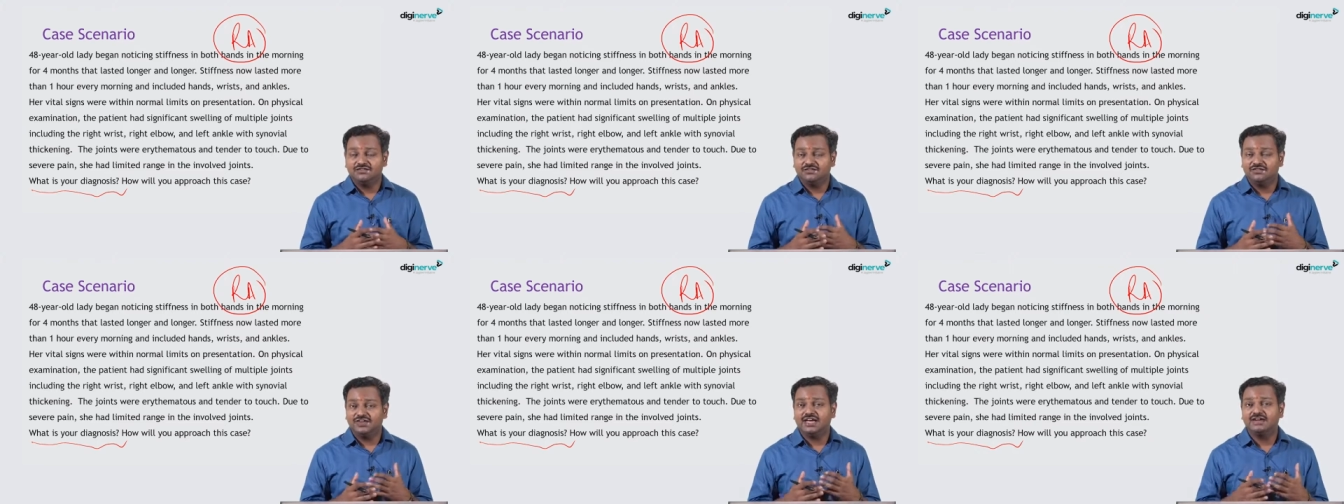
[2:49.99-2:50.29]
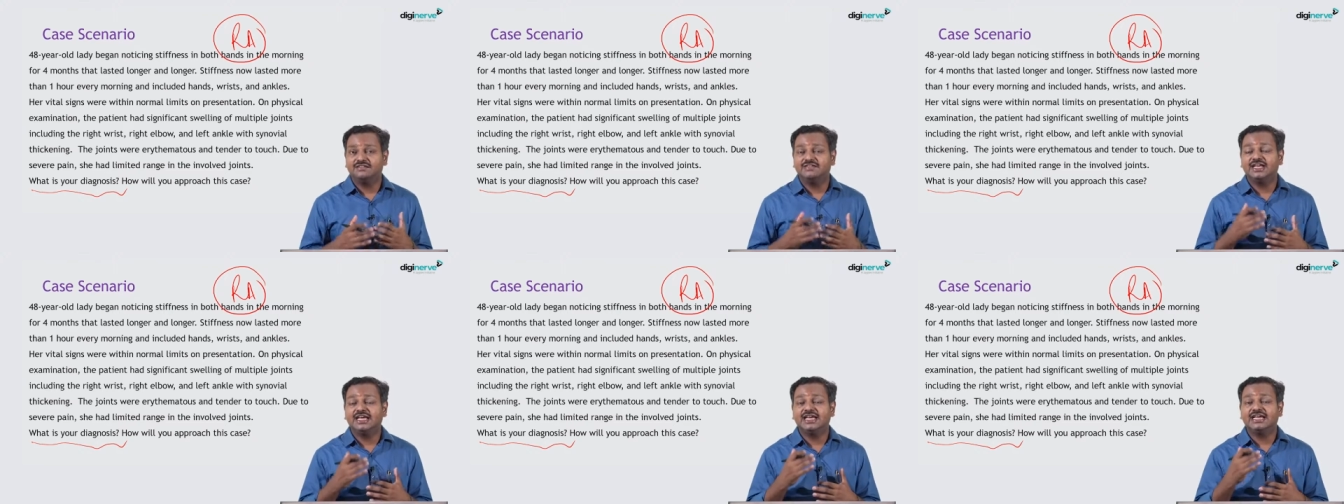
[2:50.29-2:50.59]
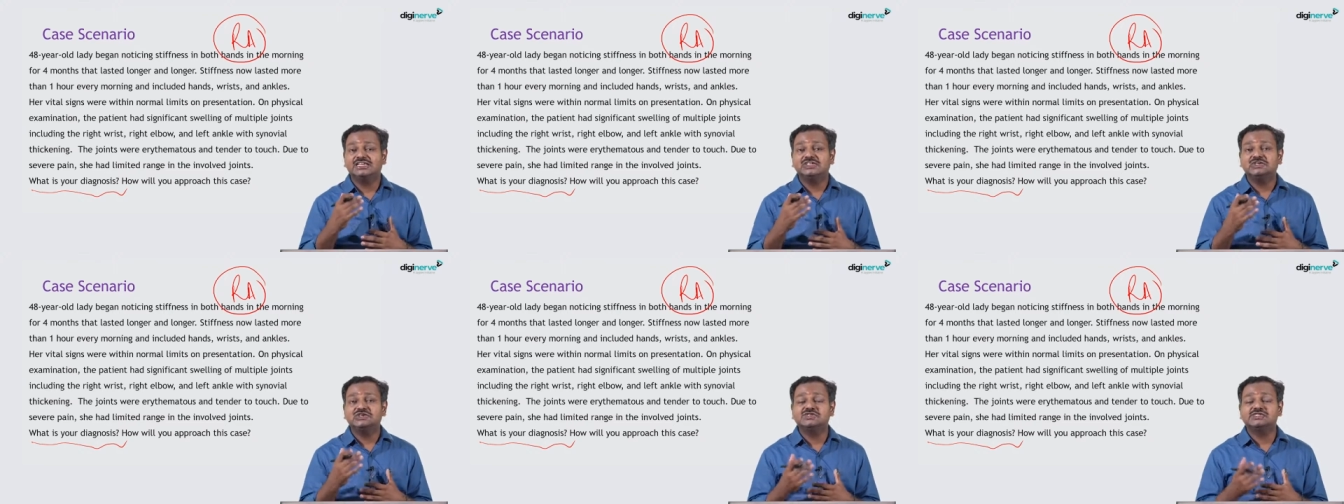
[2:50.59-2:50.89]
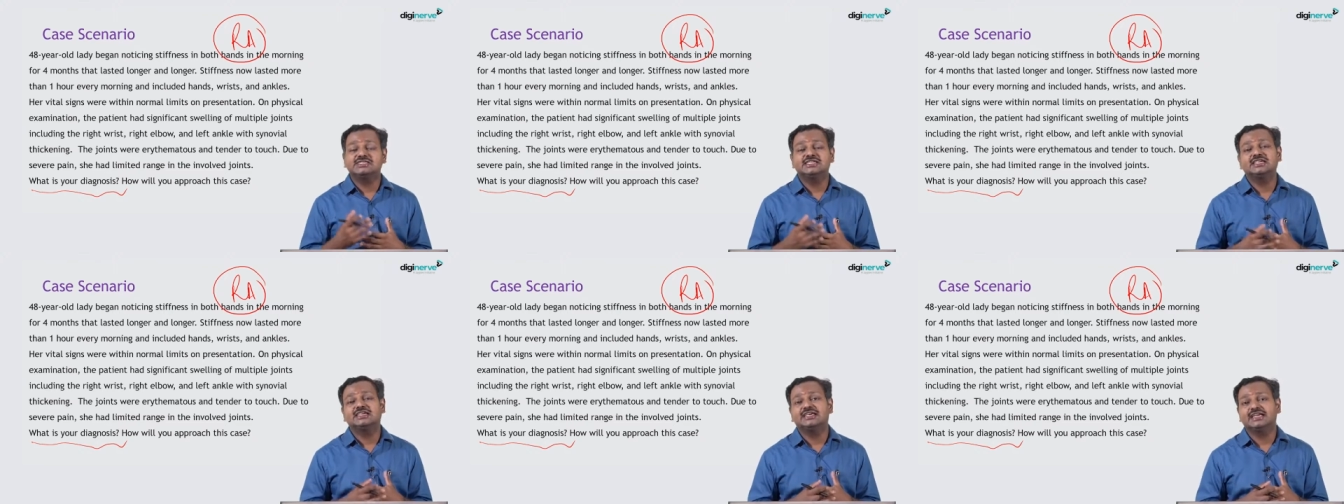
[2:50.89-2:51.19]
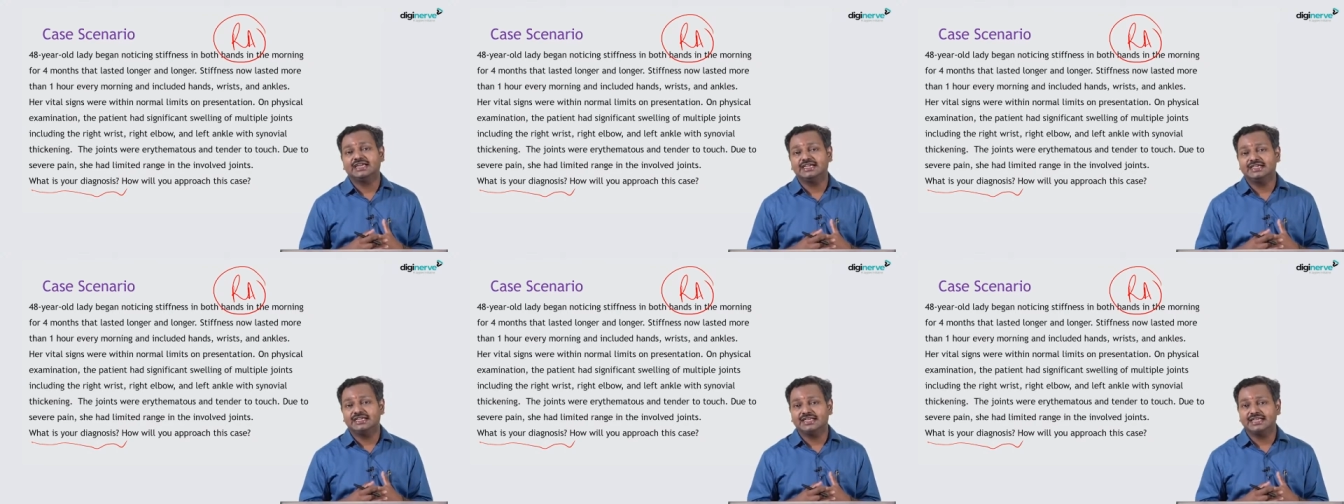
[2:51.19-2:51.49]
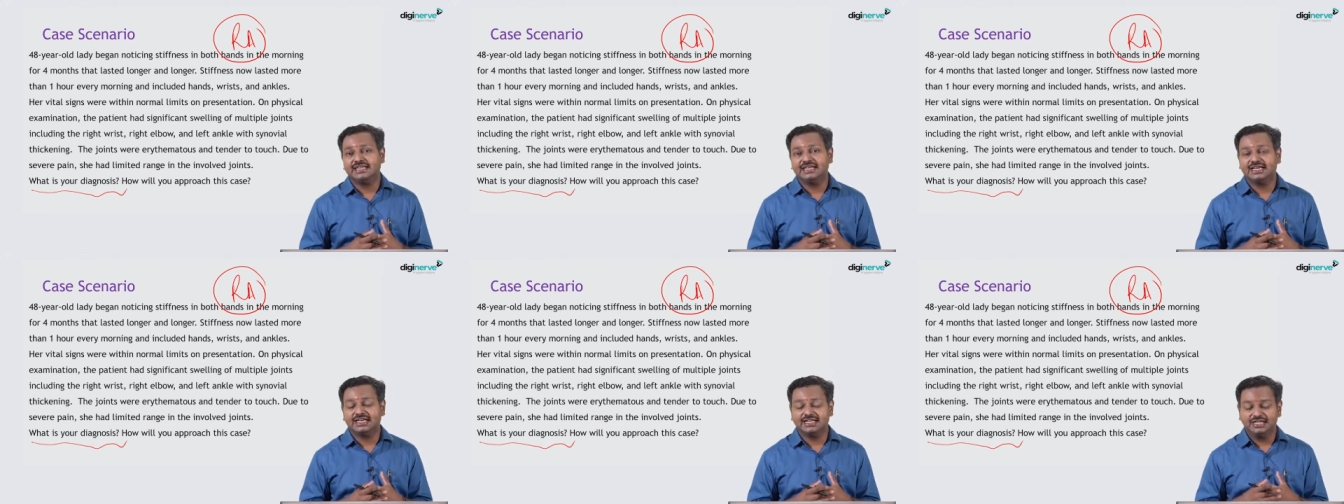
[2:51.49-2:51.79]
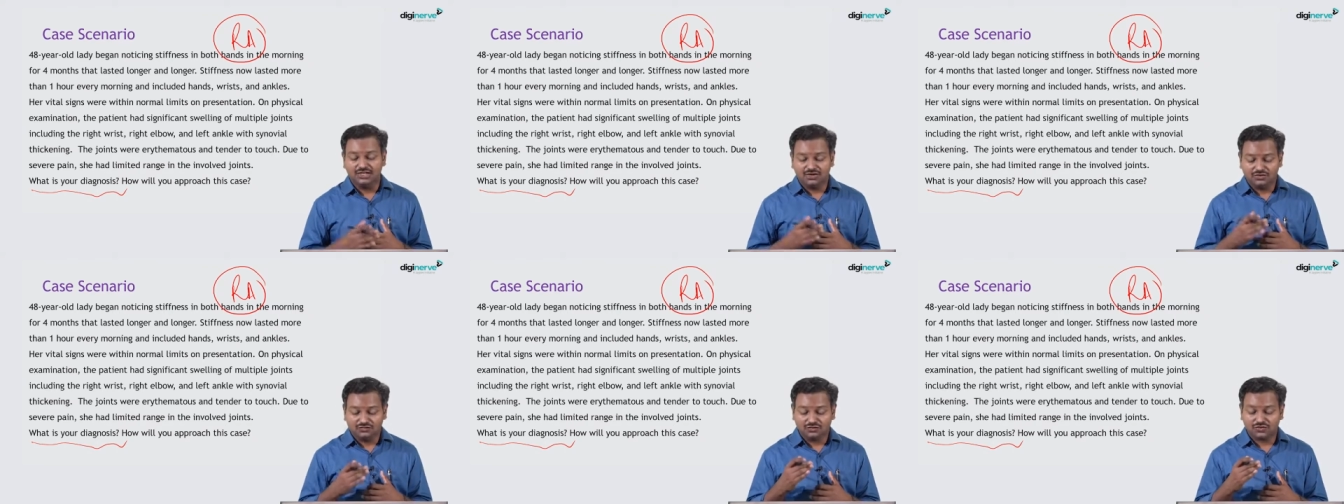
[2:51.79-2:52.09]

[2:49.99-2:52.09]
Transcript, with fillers: We have a diagnostic criteria